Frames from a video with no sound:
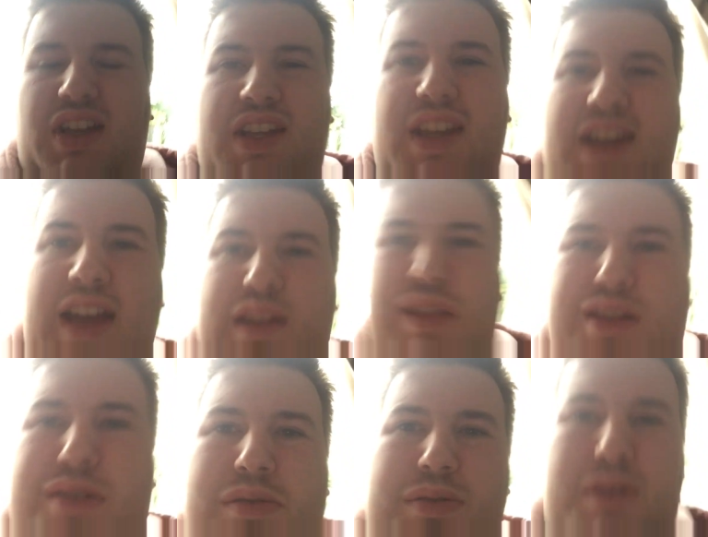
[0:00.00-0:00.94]
Yeah,
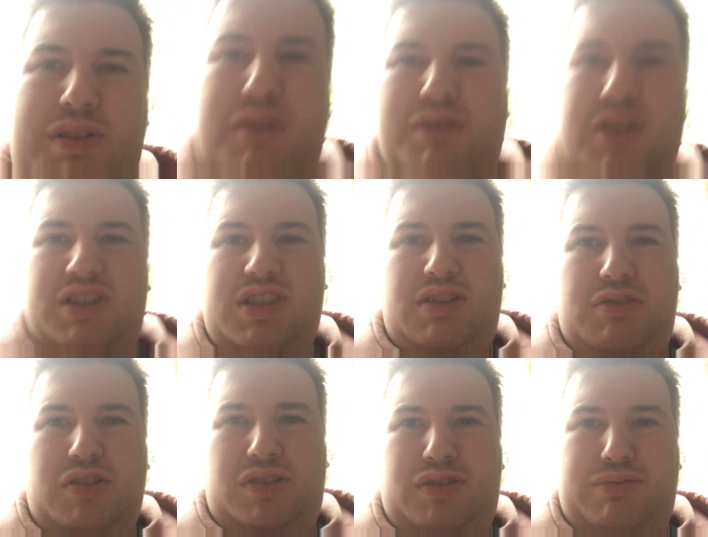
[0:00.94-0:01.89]
so I wanted to do
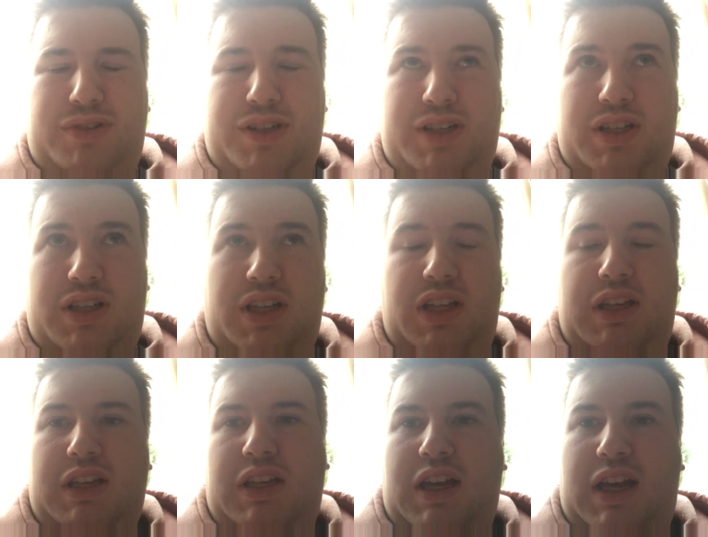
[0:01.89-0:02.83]
coursework.
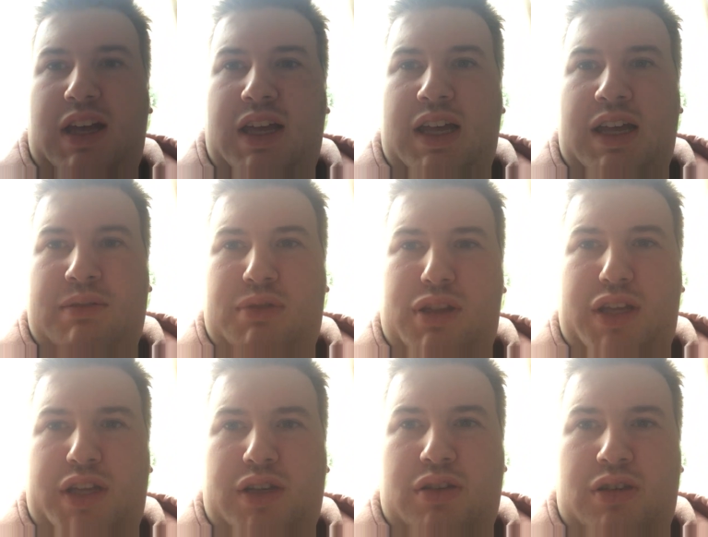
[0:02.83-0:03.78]

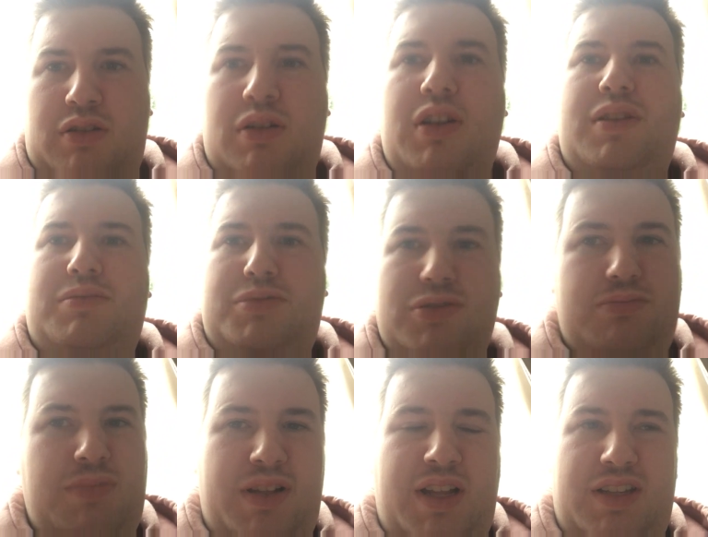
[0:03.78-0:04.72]
So I
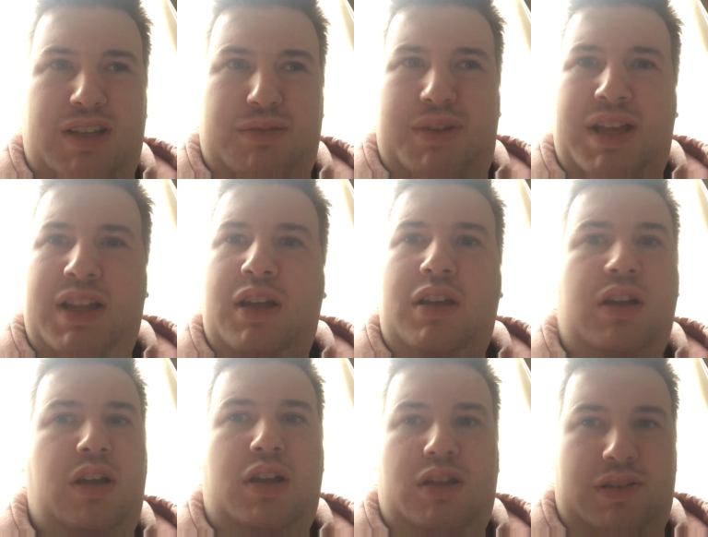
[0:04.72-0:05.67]
plugged my laptop in
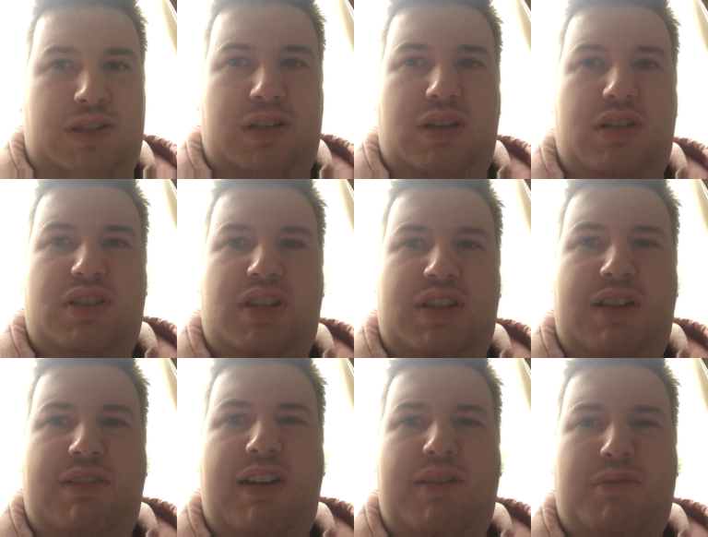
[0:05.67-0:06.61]
because I didn't
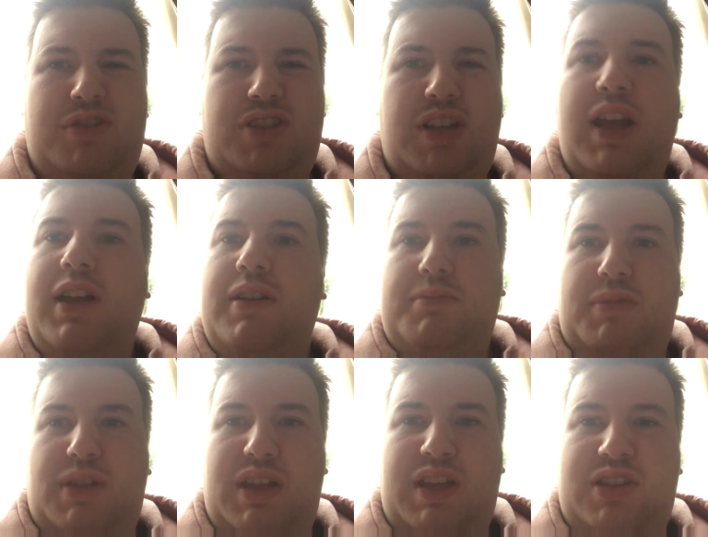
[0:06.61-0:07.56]
know how much
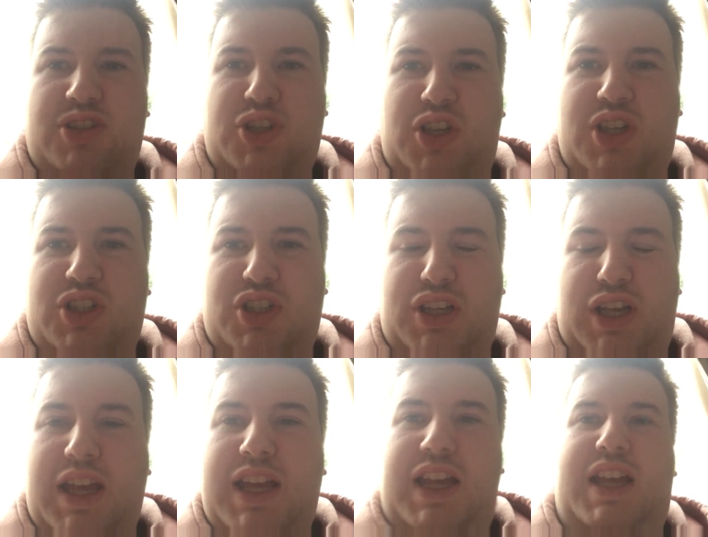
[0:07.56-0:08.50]
percentage
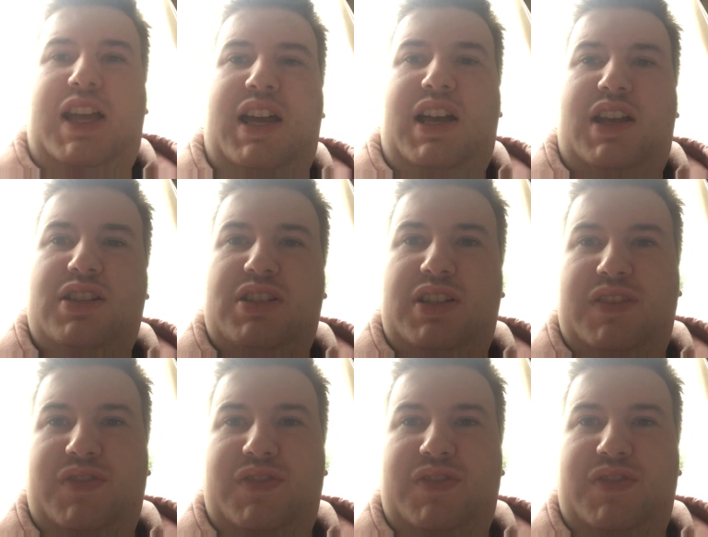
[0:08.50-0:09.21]
it had.